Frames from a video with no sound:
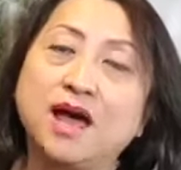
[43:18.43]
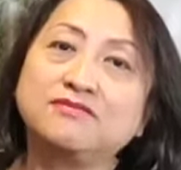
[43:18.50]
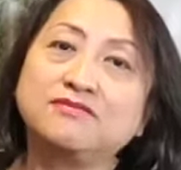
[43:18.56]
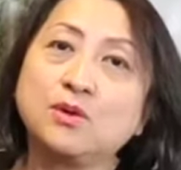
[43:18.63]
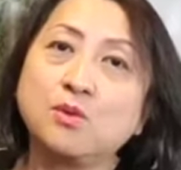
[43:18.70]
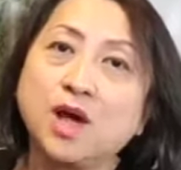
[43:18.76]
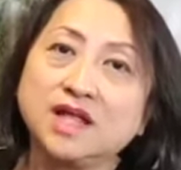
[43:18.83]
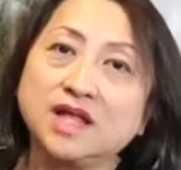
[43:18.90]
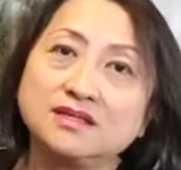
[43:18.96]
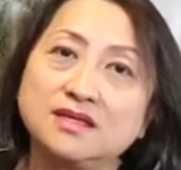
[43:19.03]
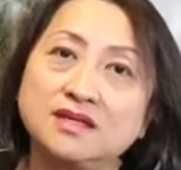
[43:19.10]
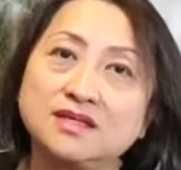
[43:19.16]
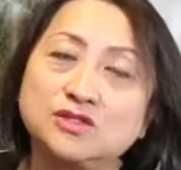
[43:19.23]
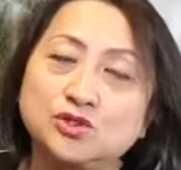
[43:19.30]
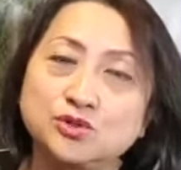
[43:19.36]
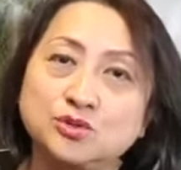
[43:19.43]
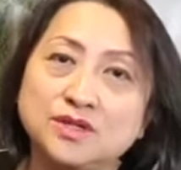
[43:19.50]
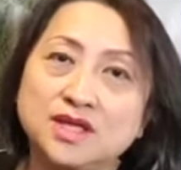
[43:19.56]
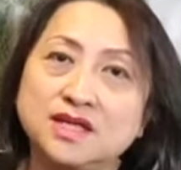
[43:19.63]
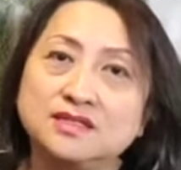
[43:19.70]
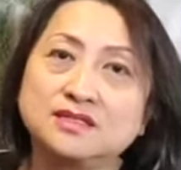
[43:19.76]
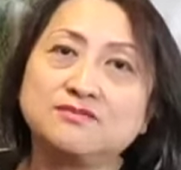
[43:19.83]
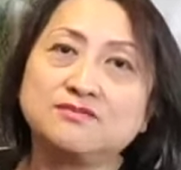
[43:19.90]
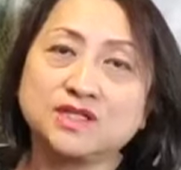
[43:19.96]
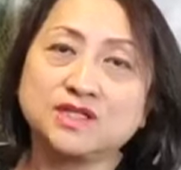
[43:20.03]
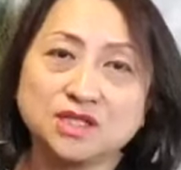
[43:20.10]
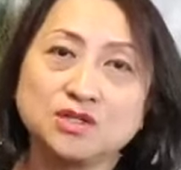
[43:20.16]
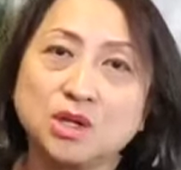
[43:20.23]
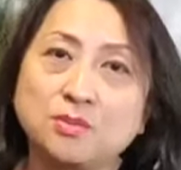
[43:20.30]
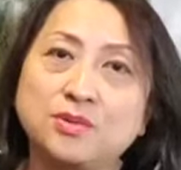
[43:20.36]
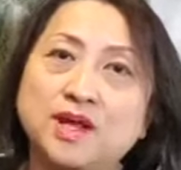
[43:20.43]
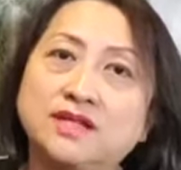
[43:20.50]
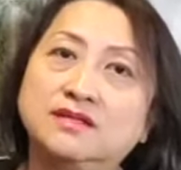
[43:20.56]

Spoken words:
But after 1 year, 2 years, if you're still not